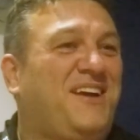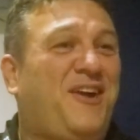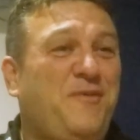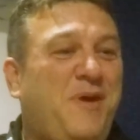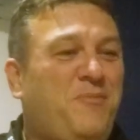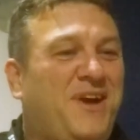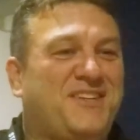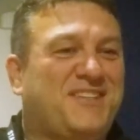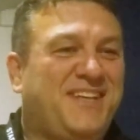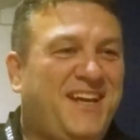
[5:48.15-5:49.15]
I remember
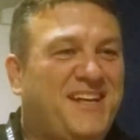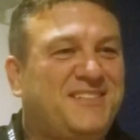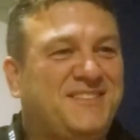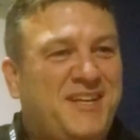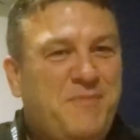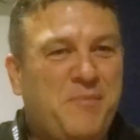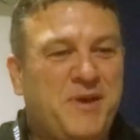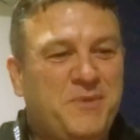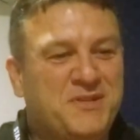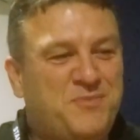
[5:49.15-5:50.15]
actually, yeah. I remember
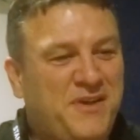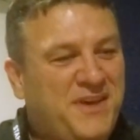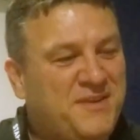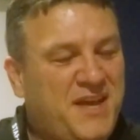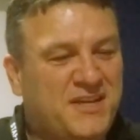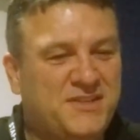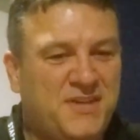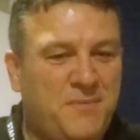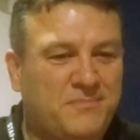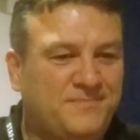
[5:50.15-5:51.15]
him and his brother, yeah,
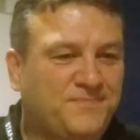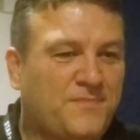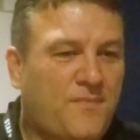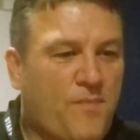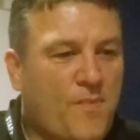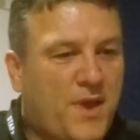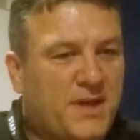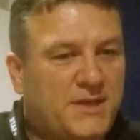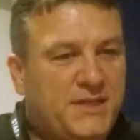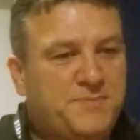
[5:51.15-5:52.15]
because
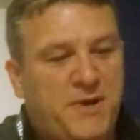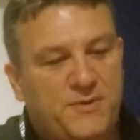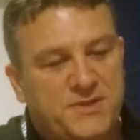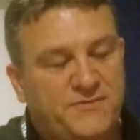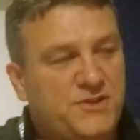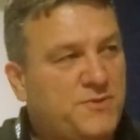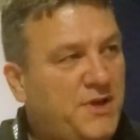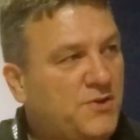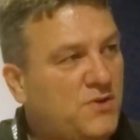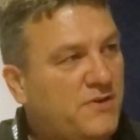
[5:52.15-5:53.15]
his parents lived just
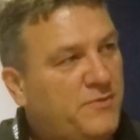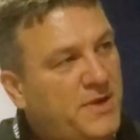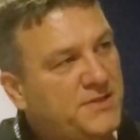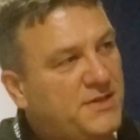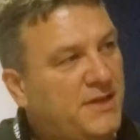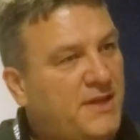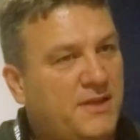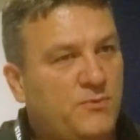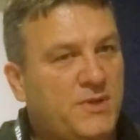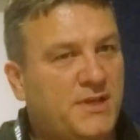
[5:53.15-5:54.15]
around the corner from us, and
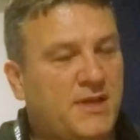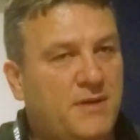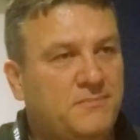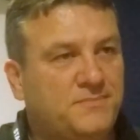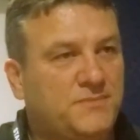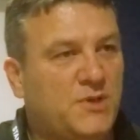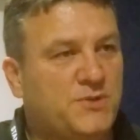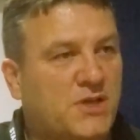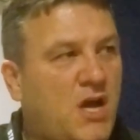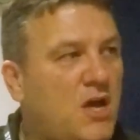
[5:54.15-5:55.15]
then we did. There
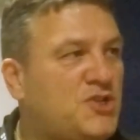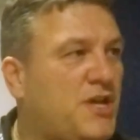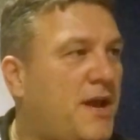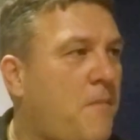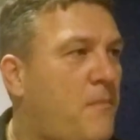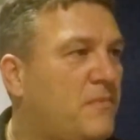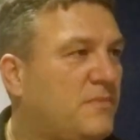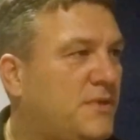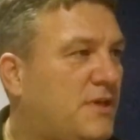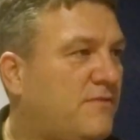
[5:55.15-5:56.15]
was a car share,
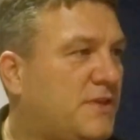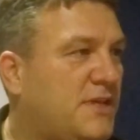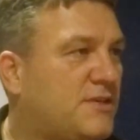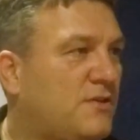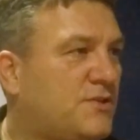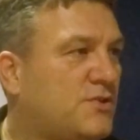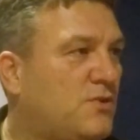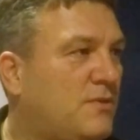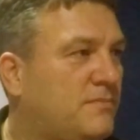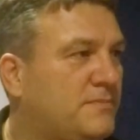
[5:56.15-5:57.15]
for the kids going to school.